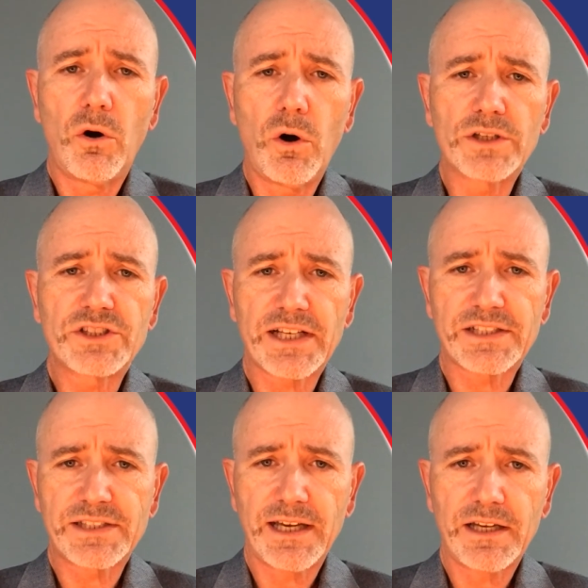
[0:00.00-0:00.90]
or check
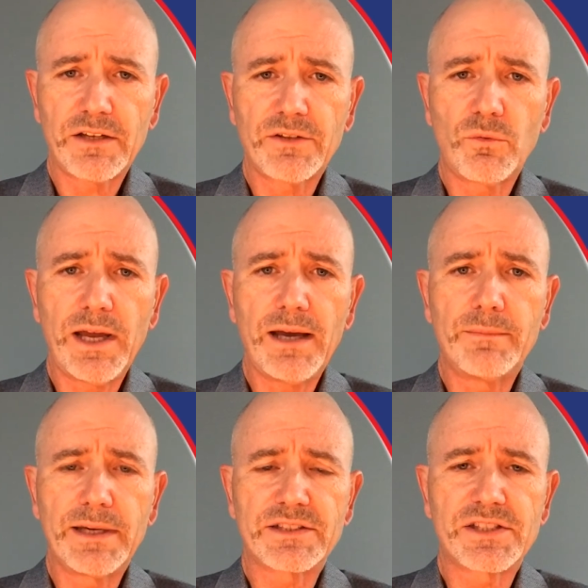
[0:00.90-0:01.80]
us out on the
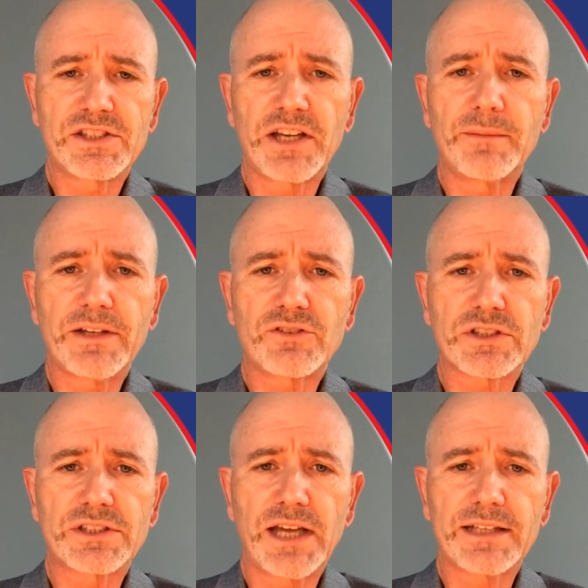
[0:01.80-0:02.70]
web at
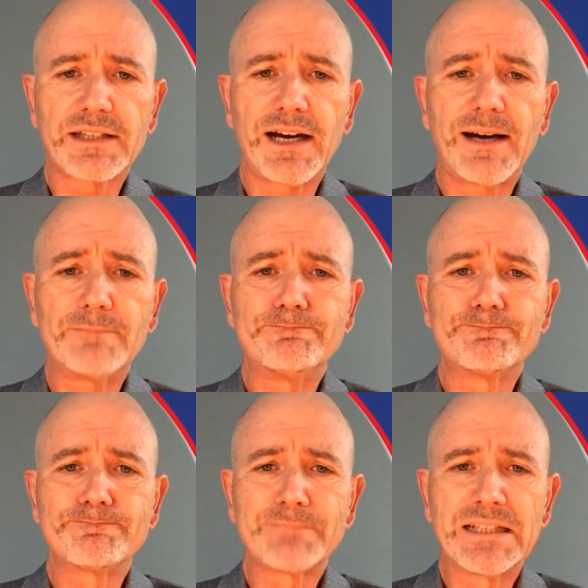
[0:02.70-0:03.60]

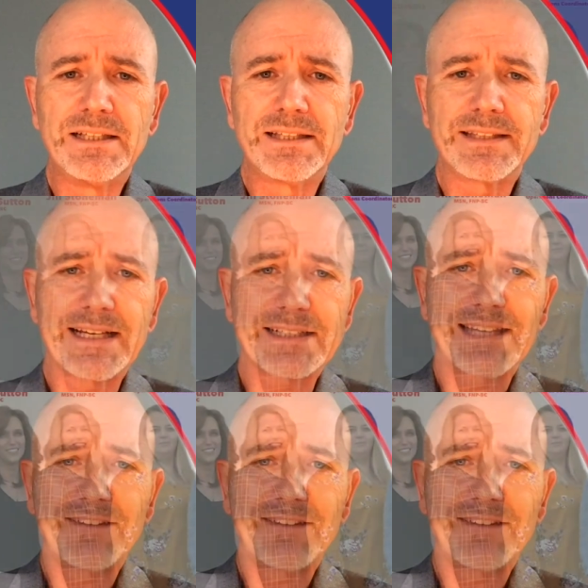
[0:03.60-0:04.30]
StudyMetrix.com. Thanks.